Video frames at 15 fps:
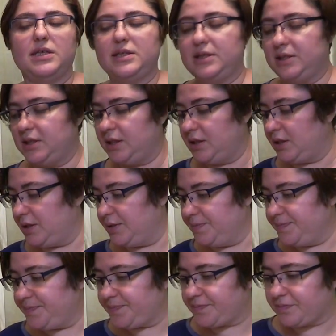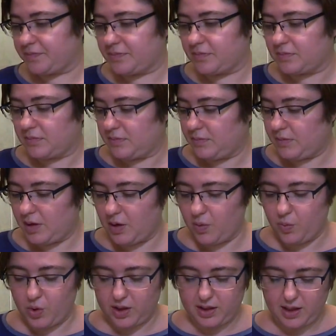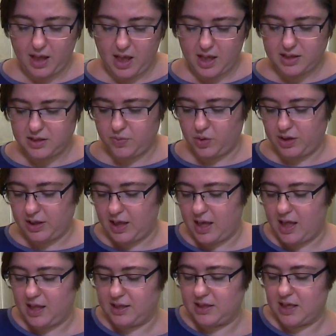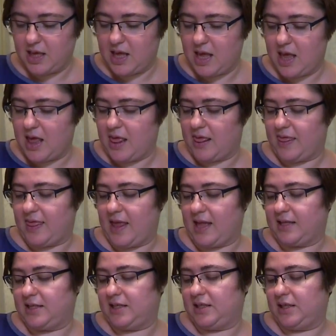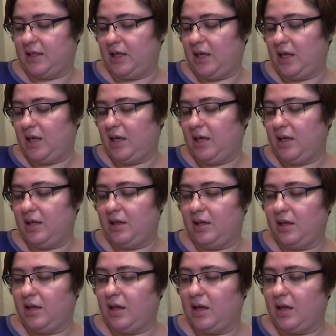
cheese. What else? What else? That's it.